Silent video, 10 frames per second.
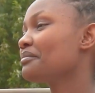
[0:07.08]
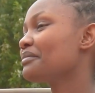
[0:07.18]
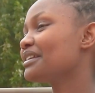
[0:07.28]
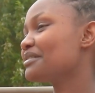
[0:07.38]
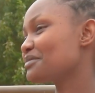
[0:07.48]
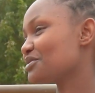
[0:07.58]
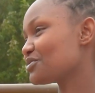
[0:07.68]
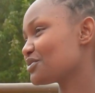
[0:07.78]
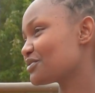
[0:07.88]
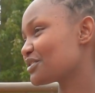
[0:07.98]
My name is
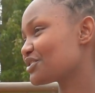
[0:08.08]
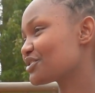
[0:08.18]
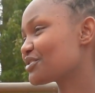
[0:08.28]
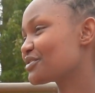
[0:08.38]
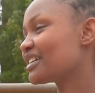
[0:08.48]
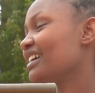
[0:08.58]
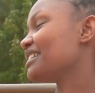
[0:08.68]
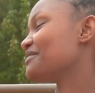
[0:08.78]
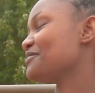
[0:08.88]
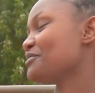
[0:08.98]
Judy Wanjiru and
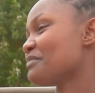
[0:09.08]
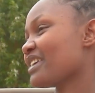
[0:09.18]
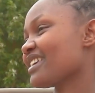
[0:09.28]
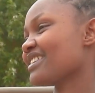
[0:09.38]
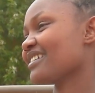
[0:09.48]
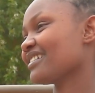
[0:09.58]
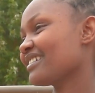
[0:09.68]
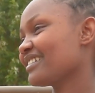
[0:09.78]
I'm from Kenya.